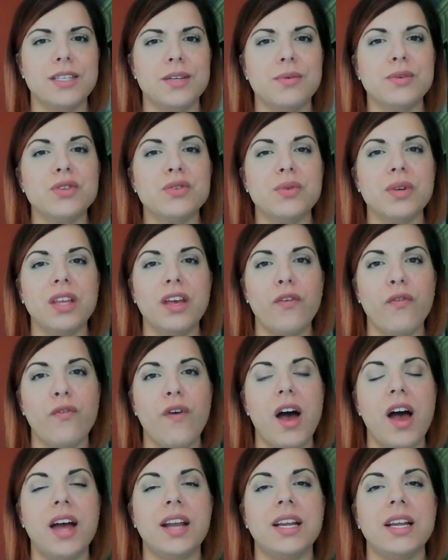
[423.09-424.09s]
It was really
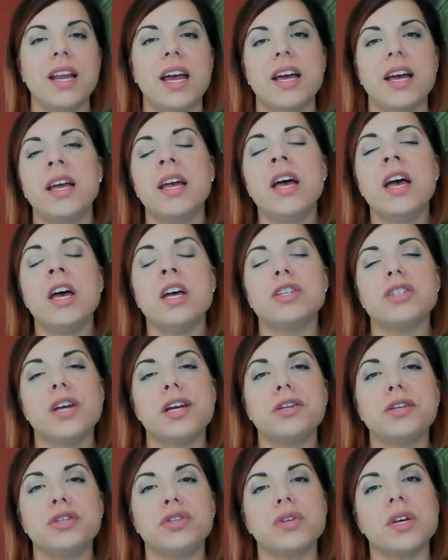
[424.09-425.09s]
fun, and I
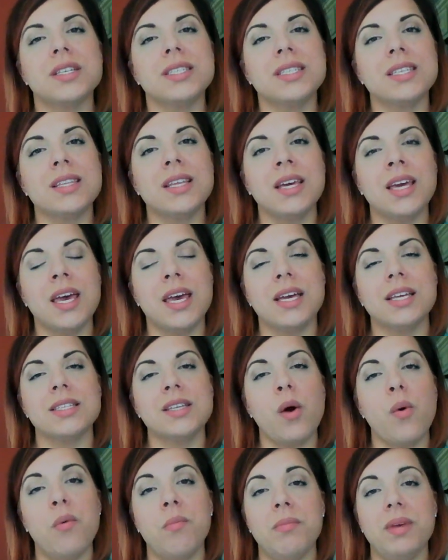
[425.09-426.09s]
tried to stress to the kids
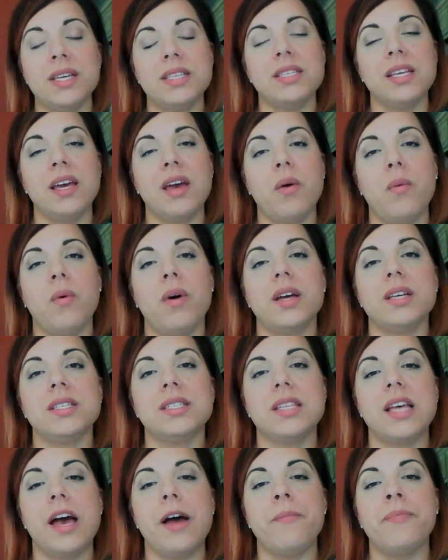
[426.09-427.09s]
how amazing it was
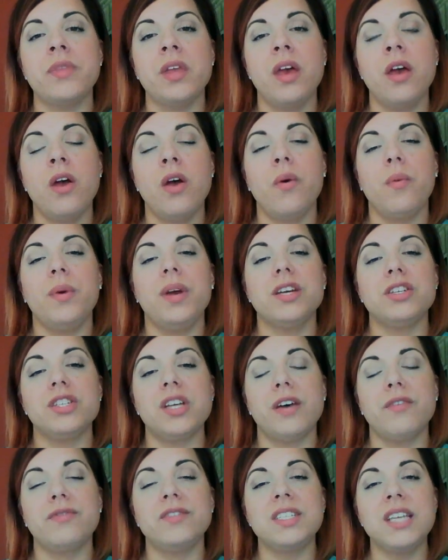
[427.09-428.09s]
that we each
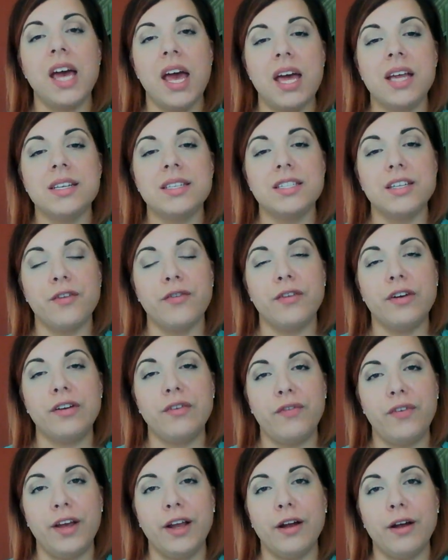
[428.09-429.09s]
have 10 different
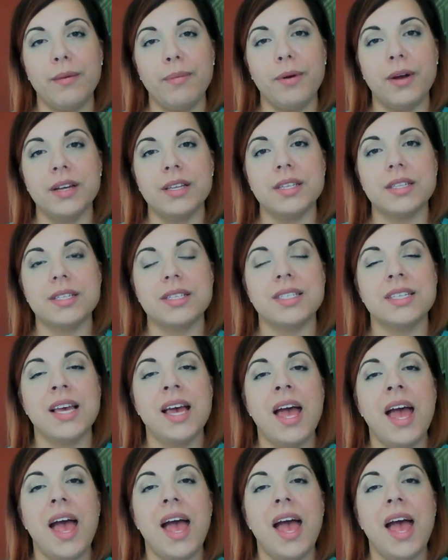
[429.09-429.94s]
fingerprints.